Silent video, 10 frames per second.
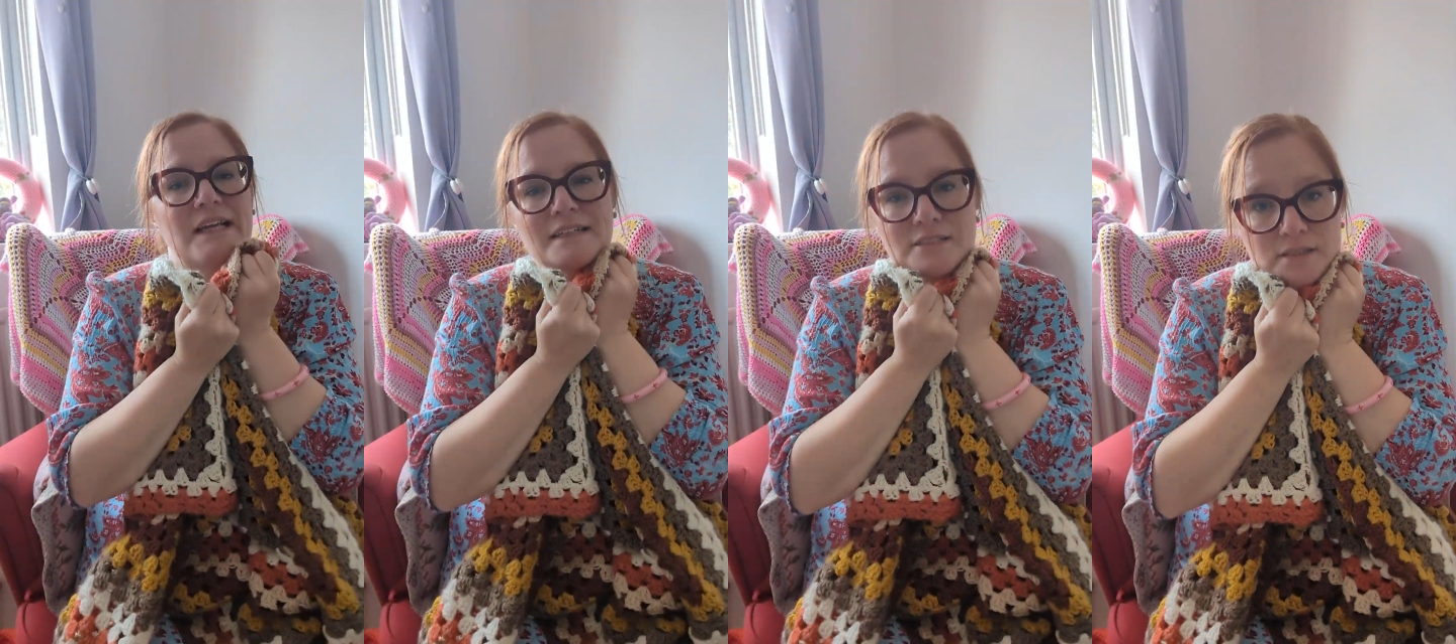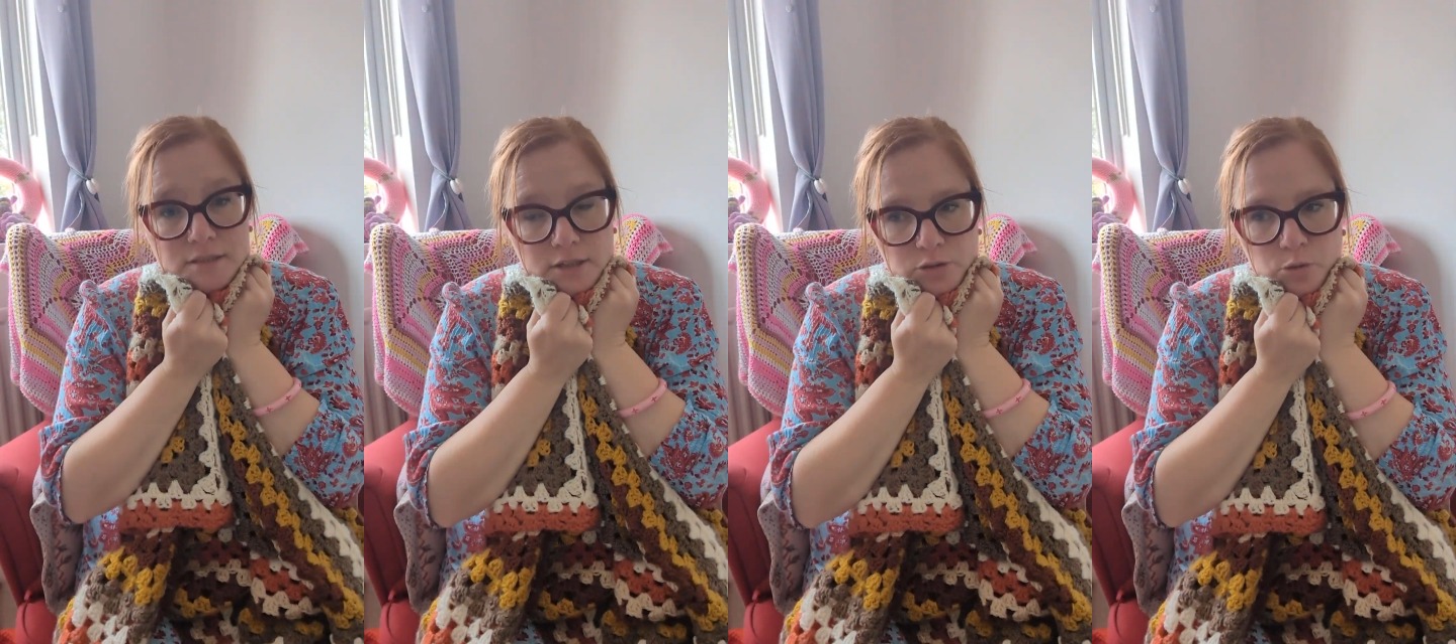like
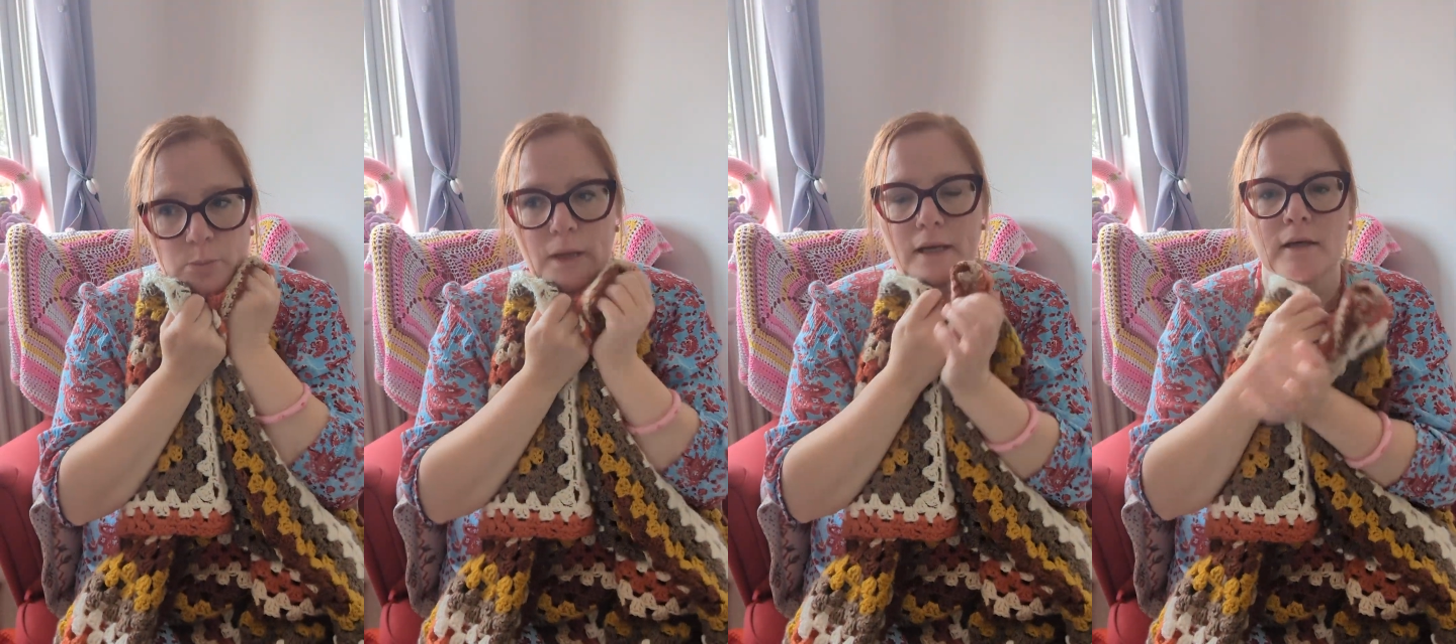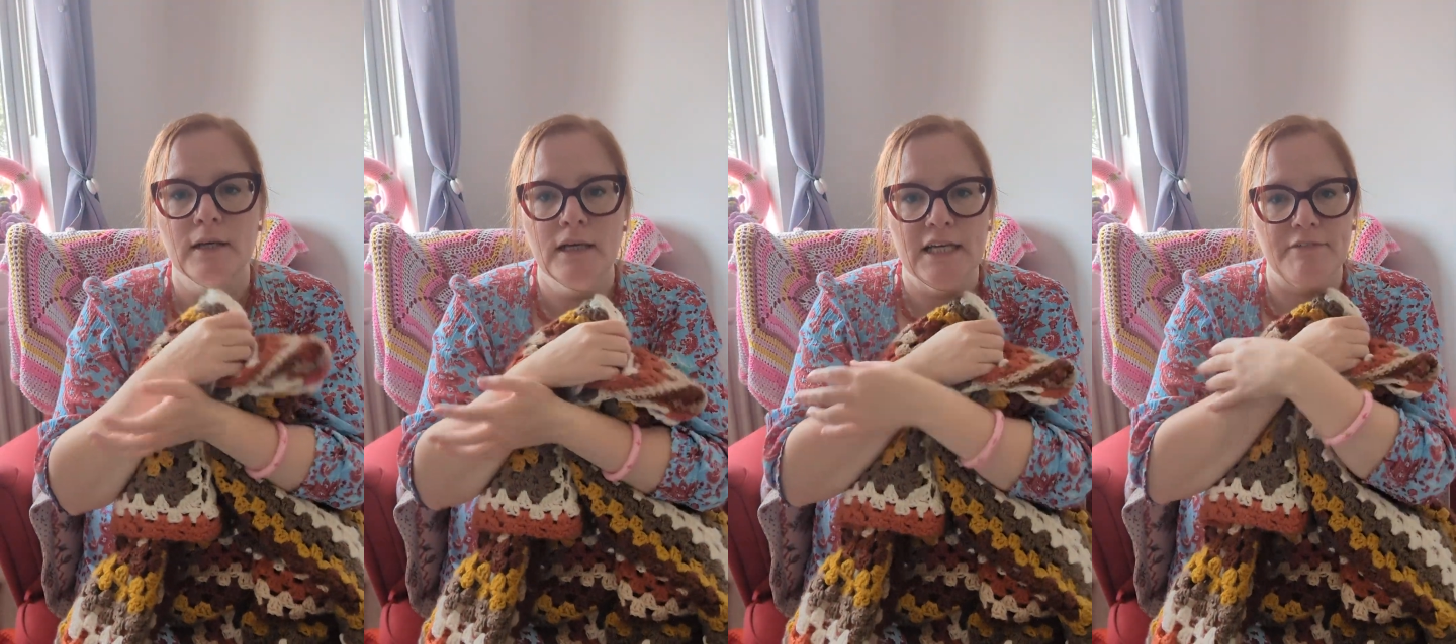snuggle, but
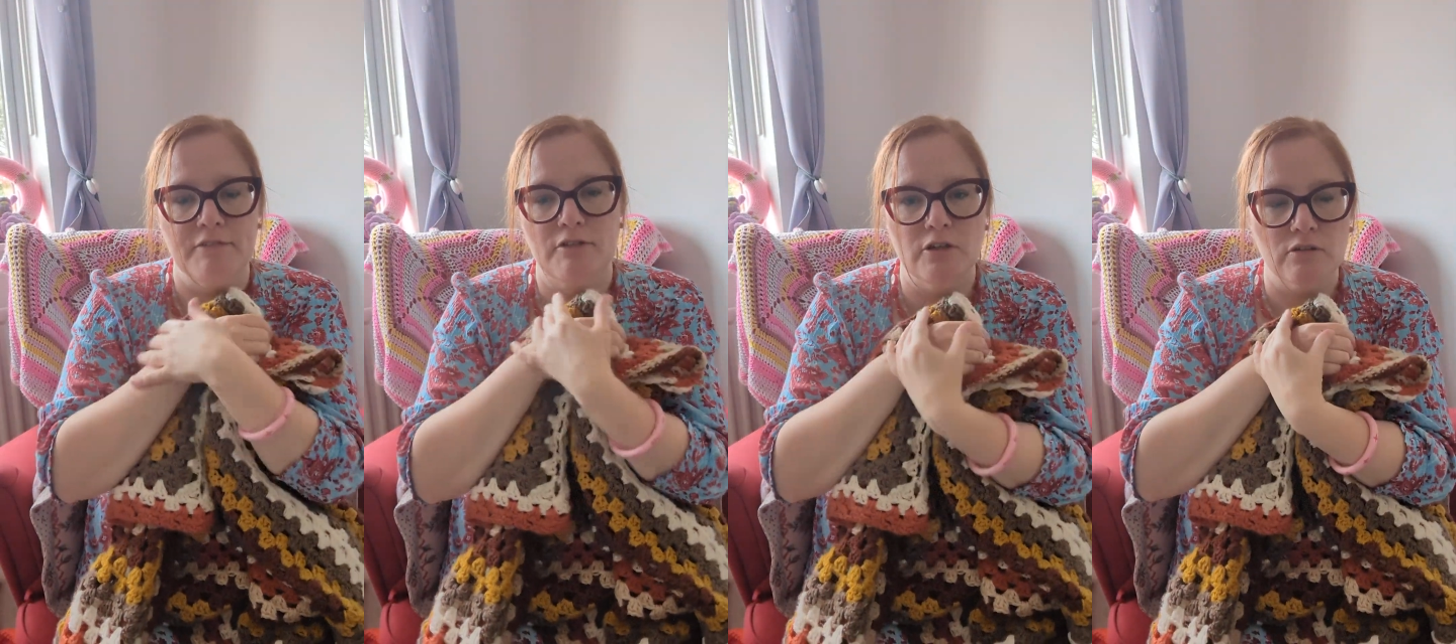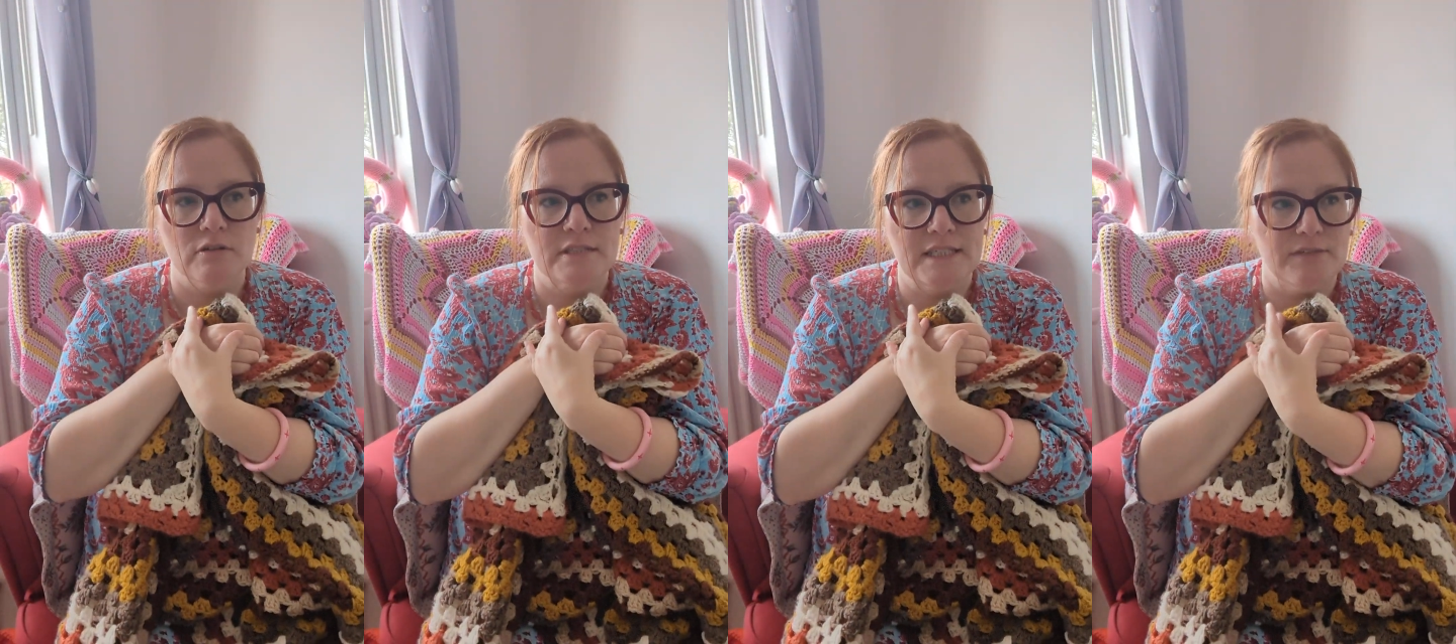if I've got long
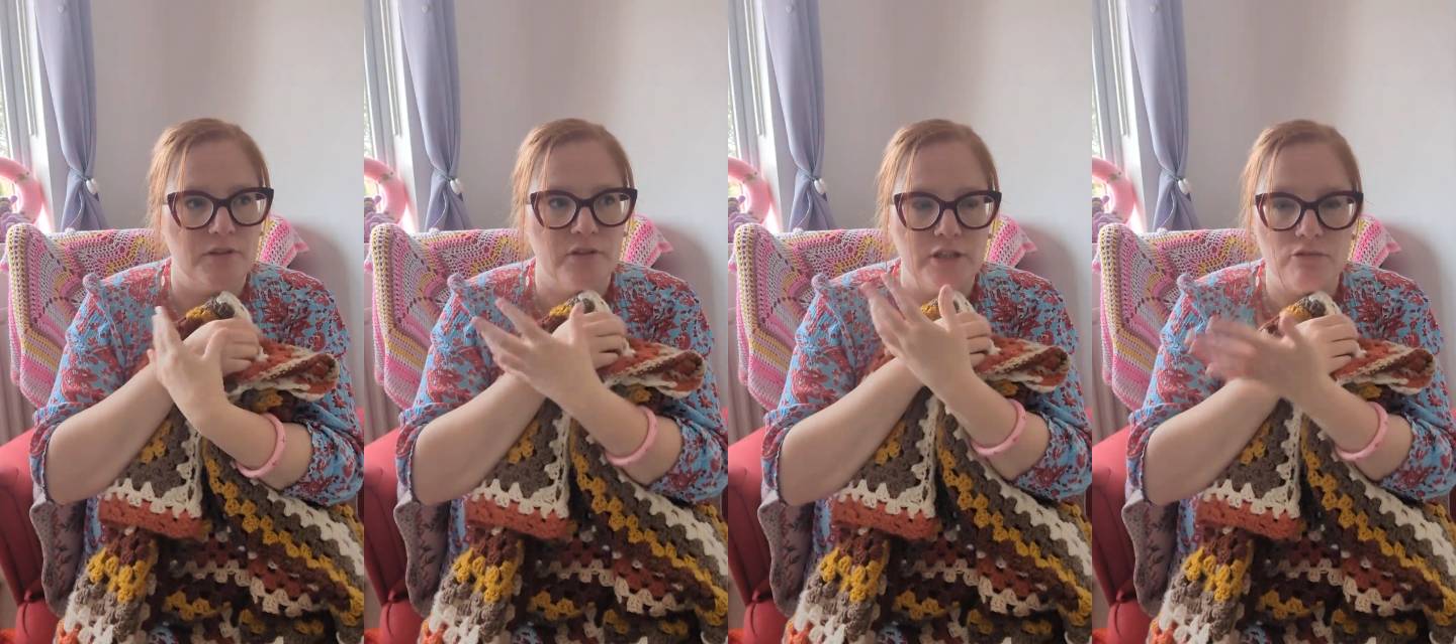sleeves on, they're